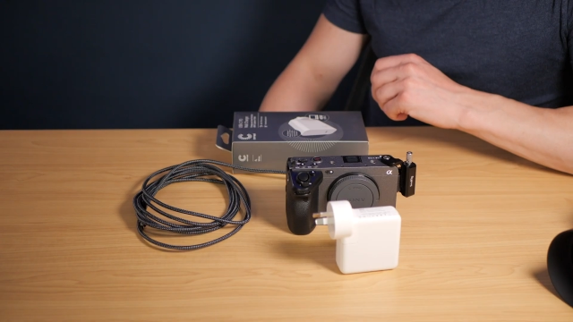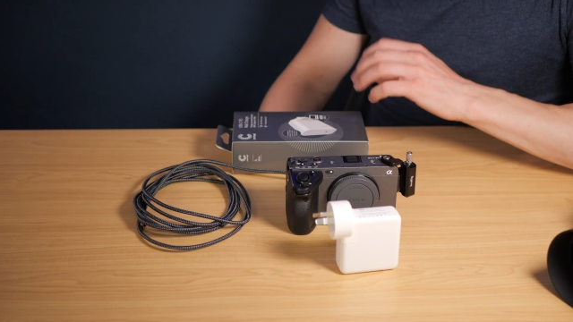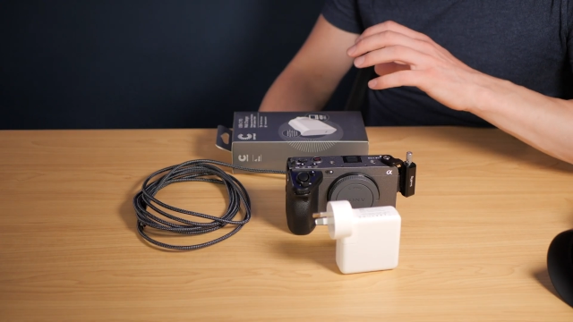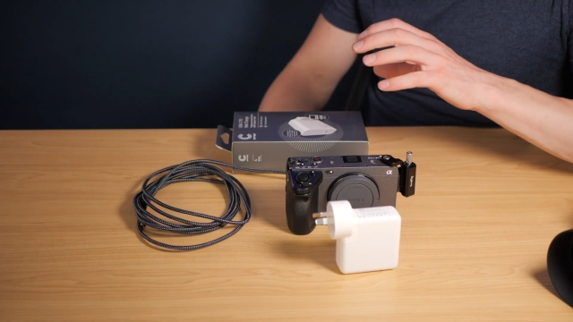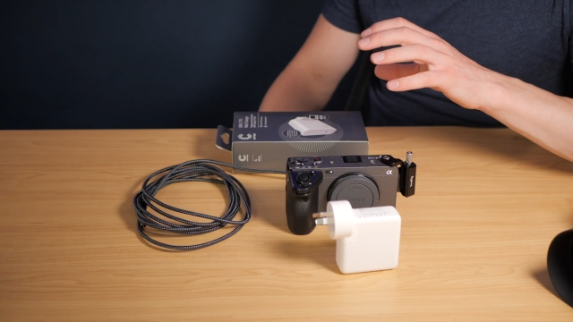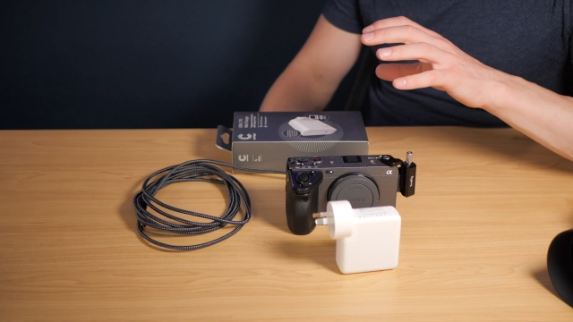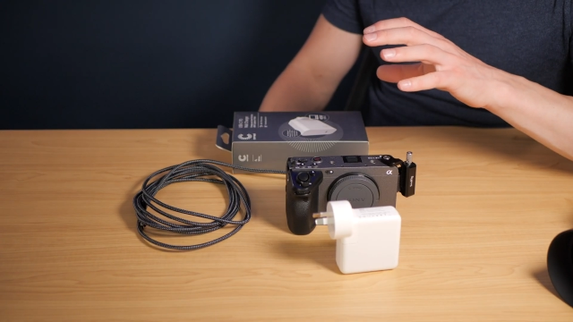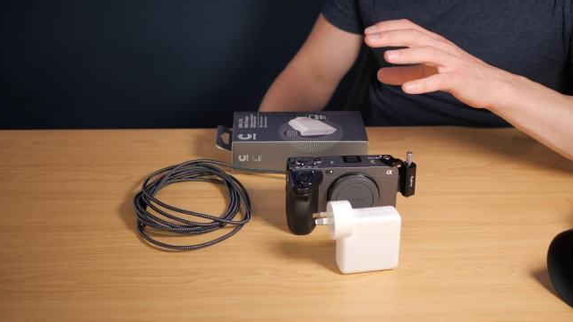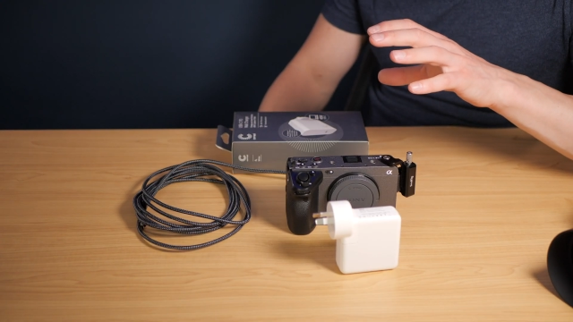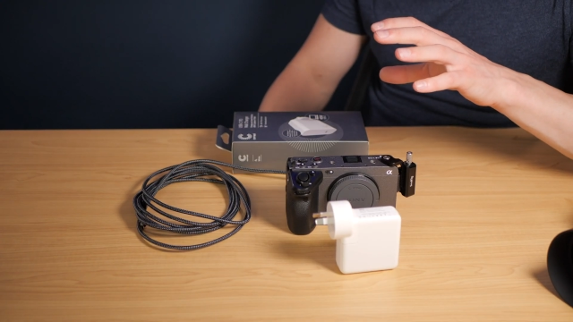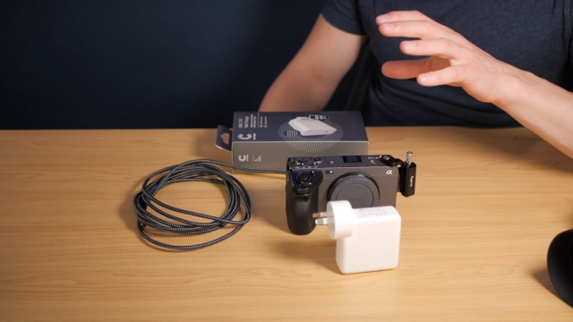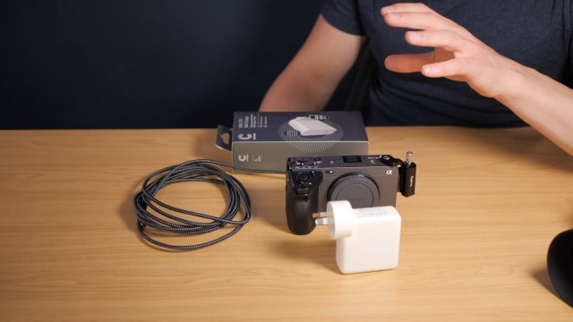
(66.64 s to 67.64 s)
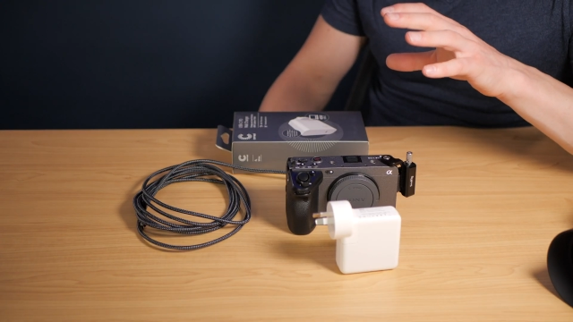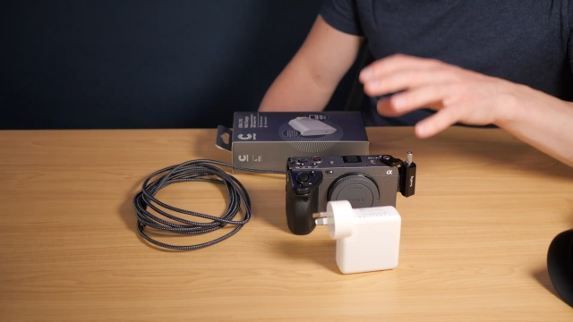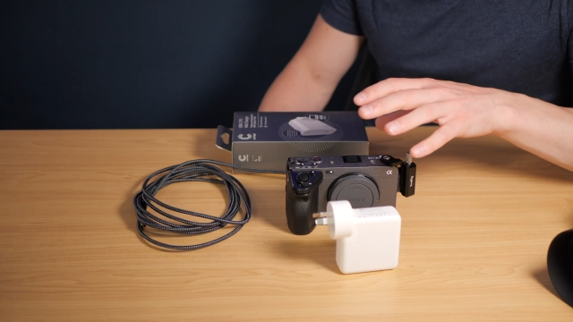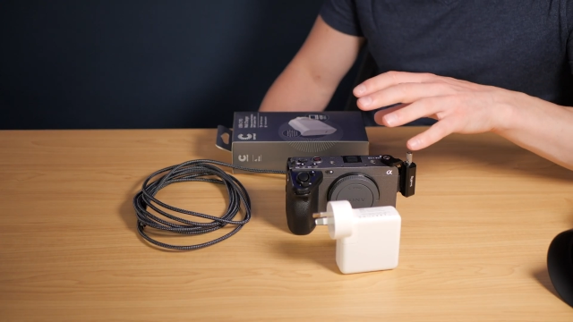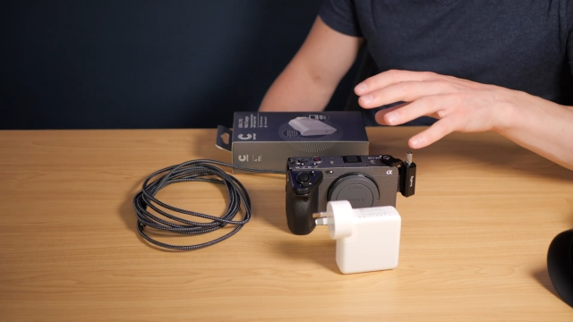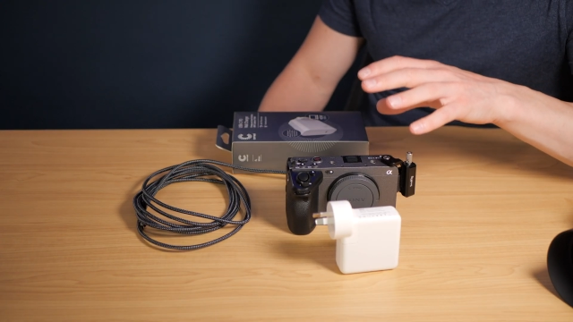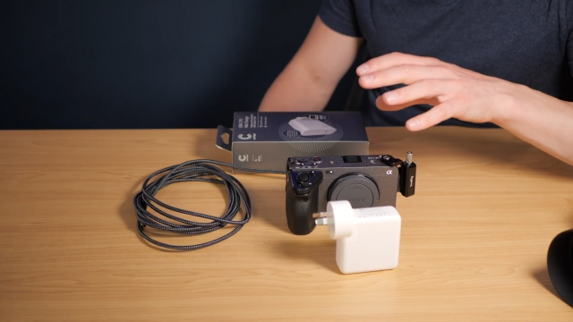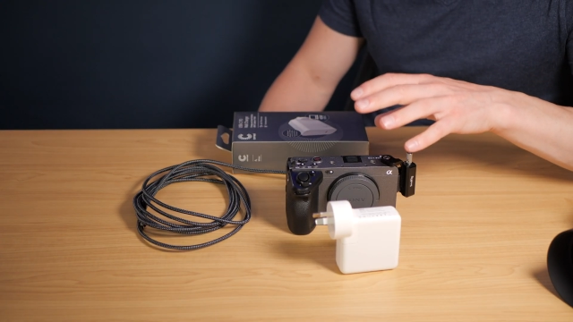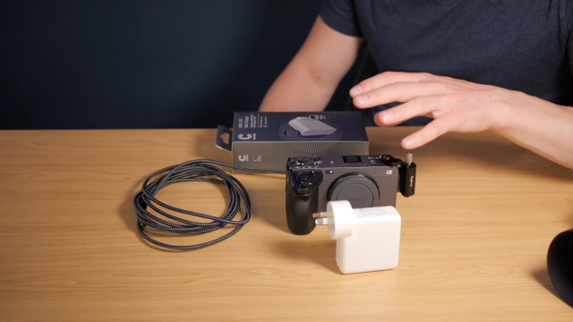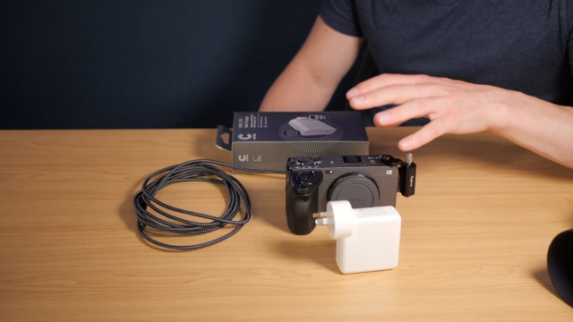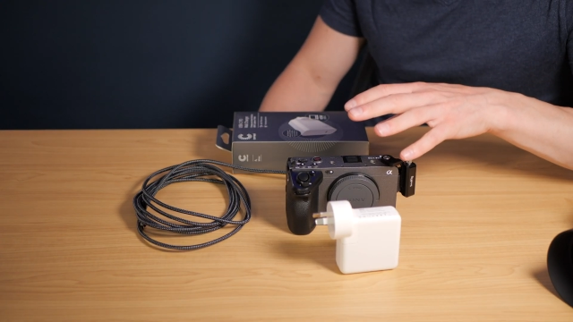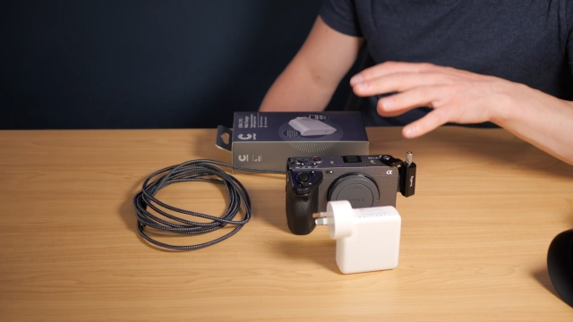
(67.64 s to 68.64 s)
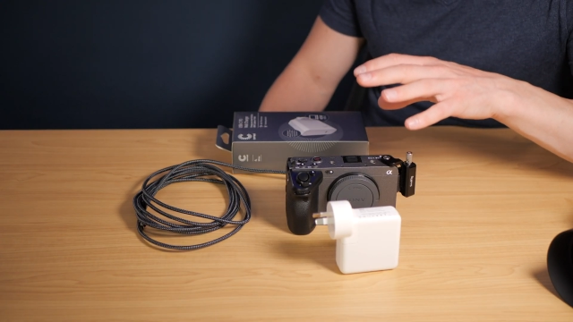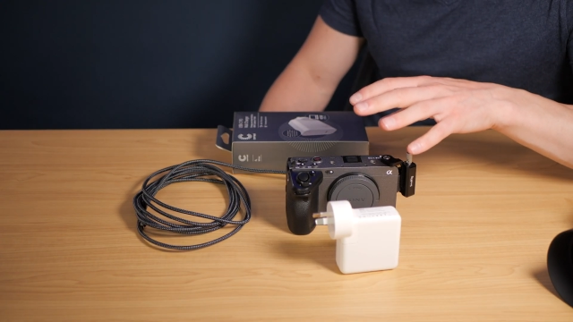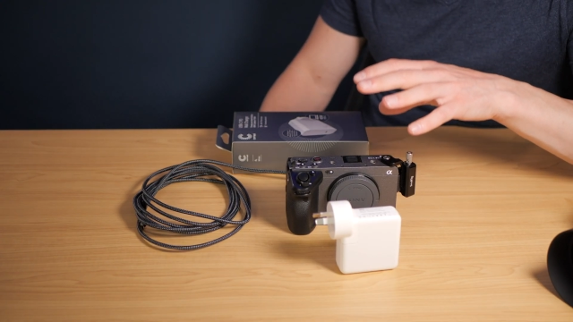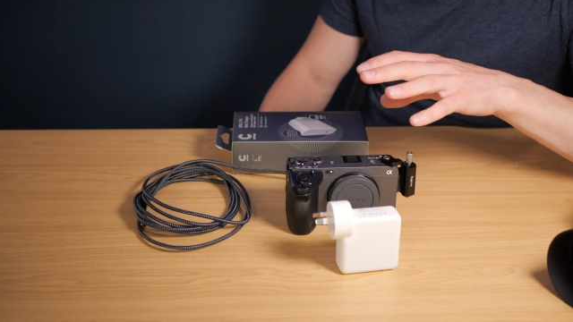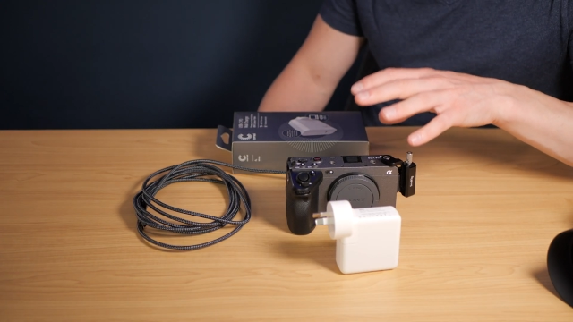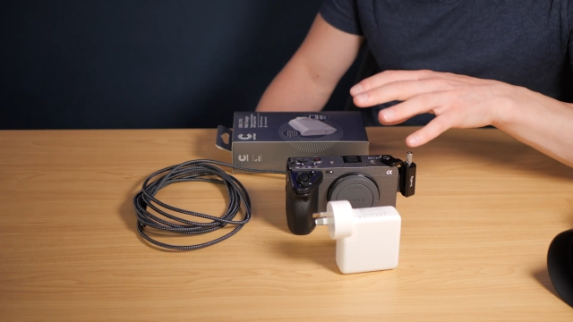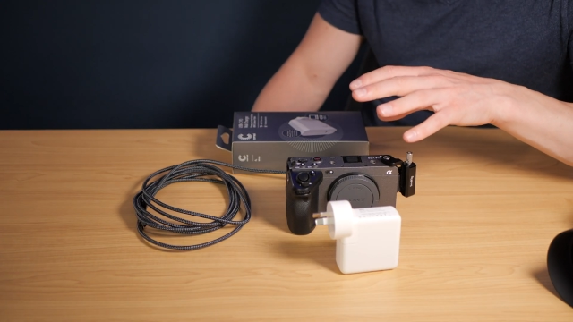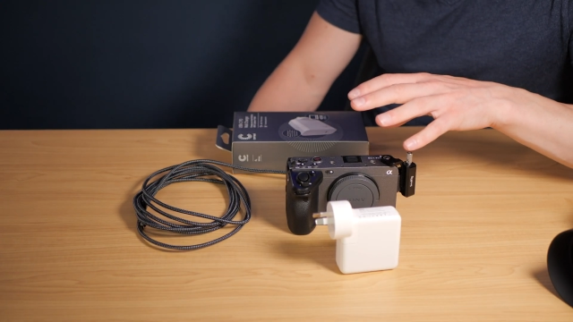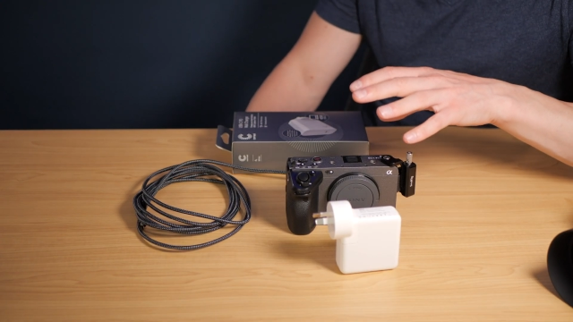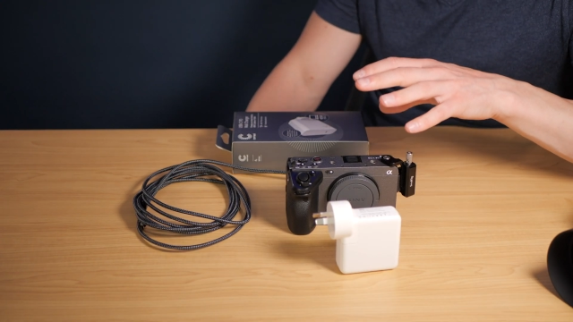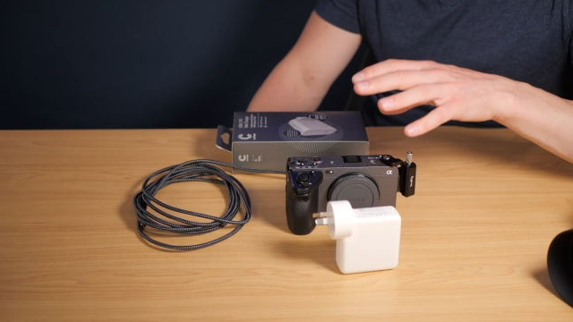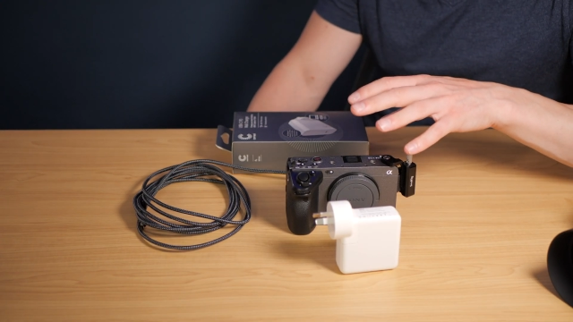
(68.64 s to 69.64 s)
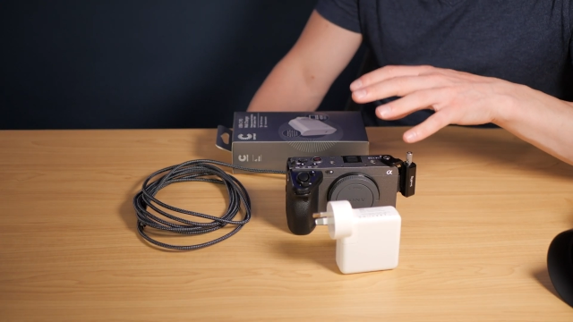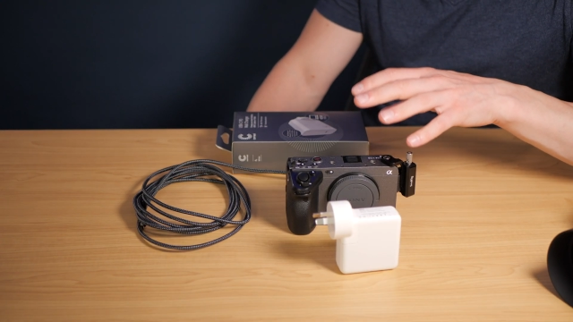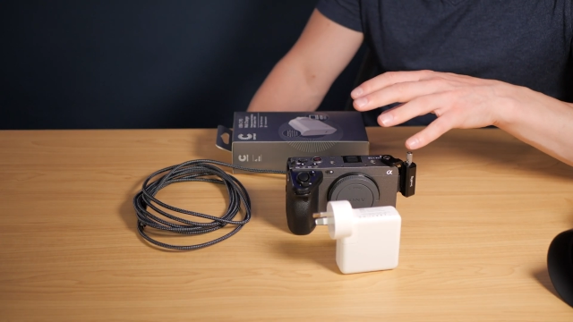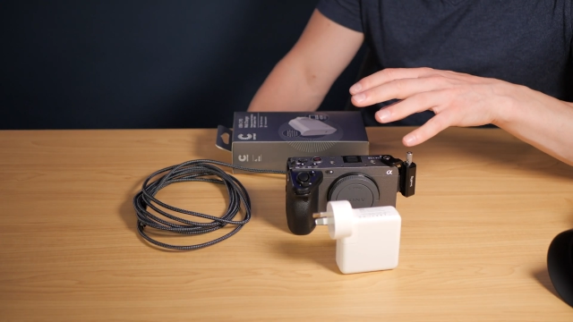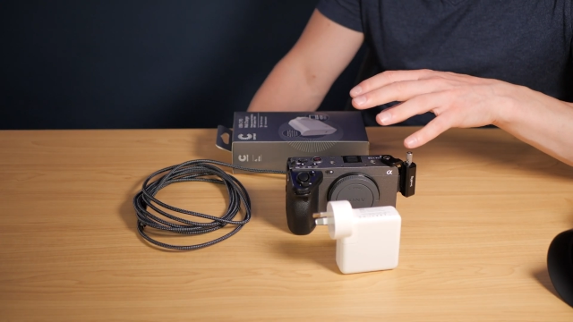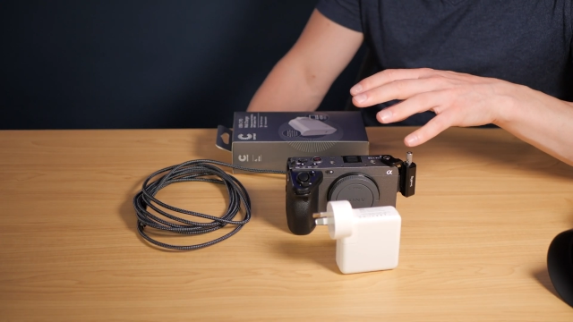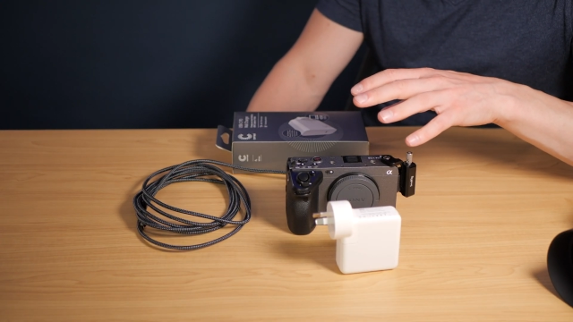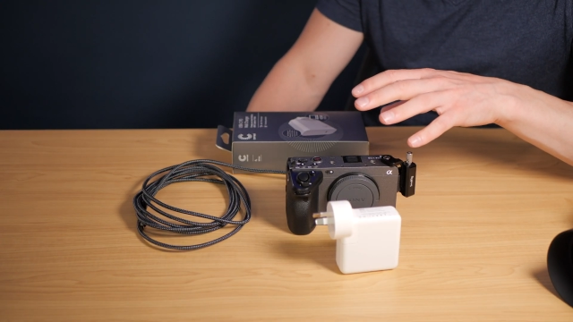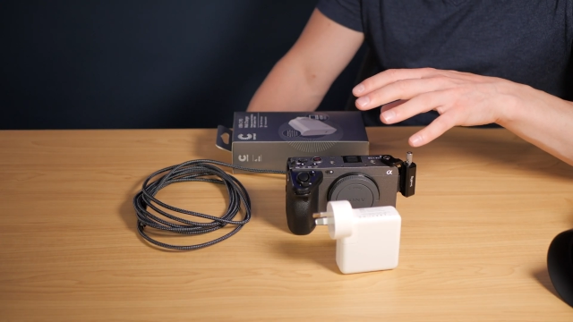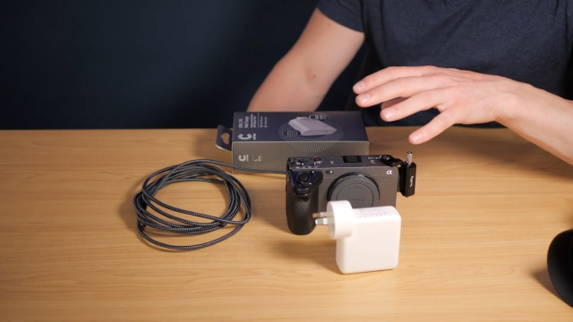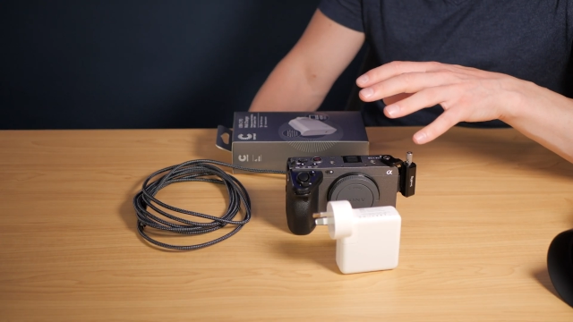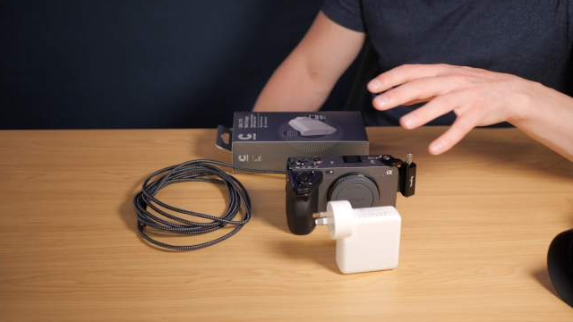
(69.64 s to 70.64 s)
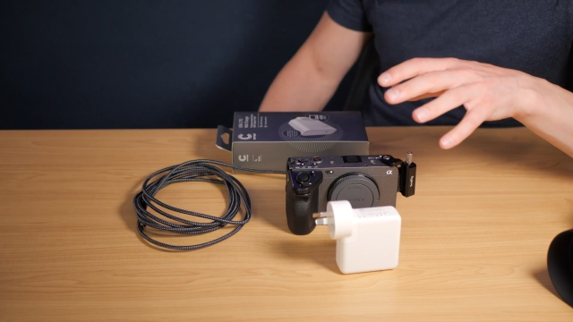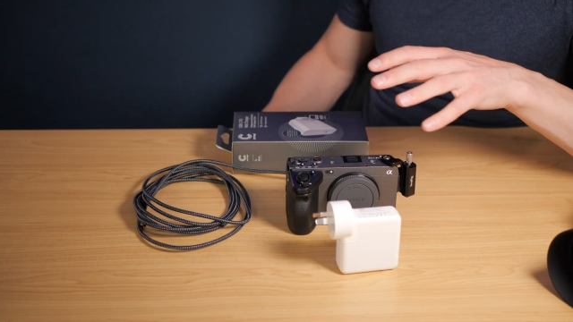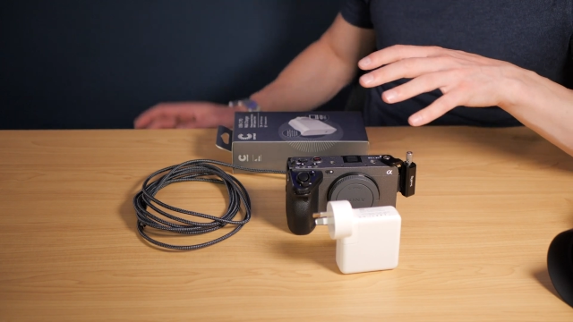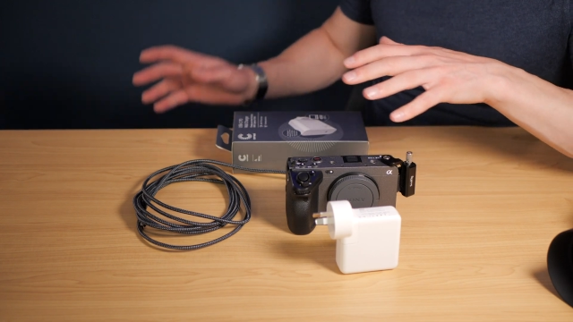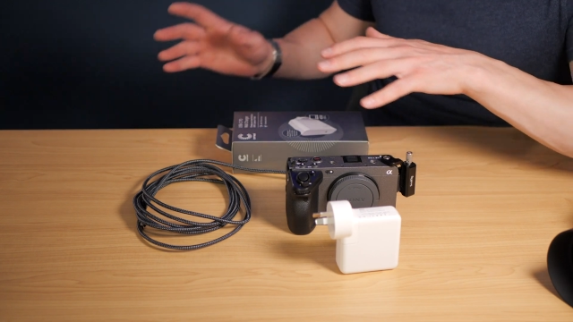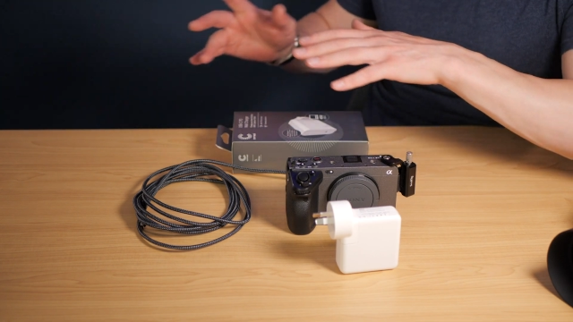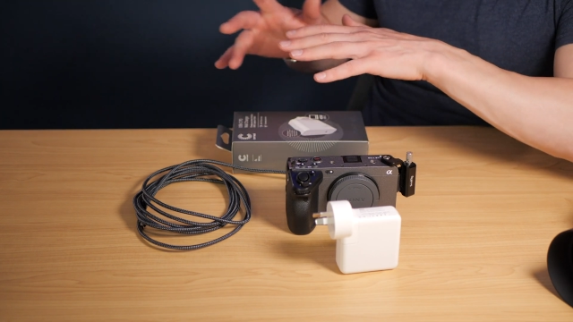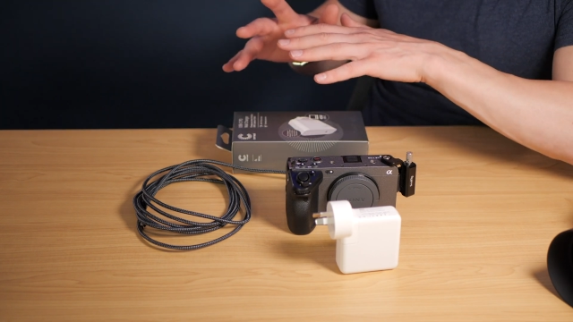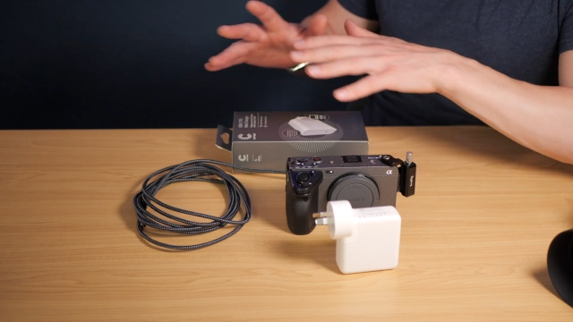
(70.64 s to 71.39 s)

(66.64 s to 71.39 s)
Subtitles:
Nobody's mouth can be seen.